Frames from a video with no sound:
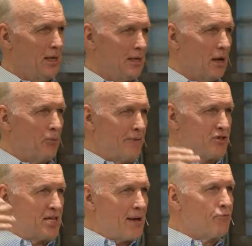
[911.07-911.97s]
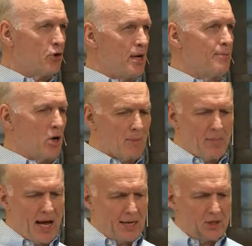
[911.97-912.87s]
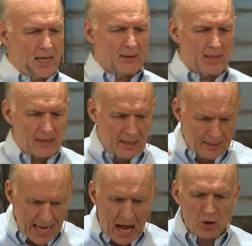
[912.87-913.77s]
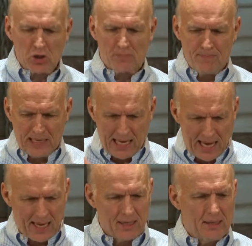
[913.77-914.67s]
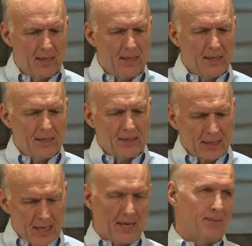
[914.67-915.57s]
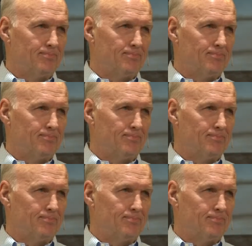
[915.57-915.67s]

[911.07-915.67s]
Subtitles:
that we've set for him in our minds that the doubts begin to come.